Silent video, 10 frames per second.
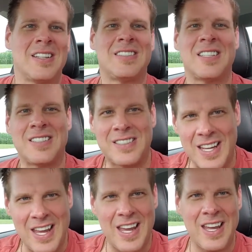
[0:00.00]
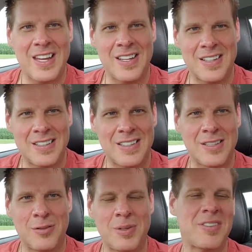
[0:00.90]
Today,
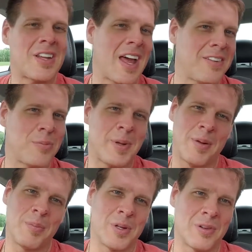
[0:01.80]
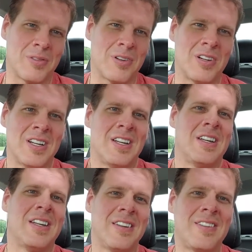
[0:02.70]
besides it being beautiful,
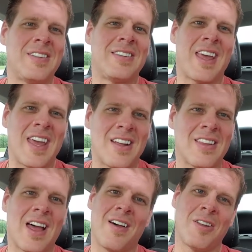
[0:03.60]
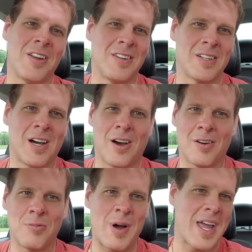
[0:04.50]
is day 11
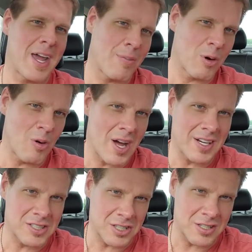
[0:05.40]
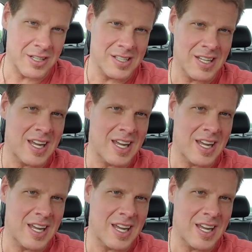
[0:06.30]
of my ab aquatic journey.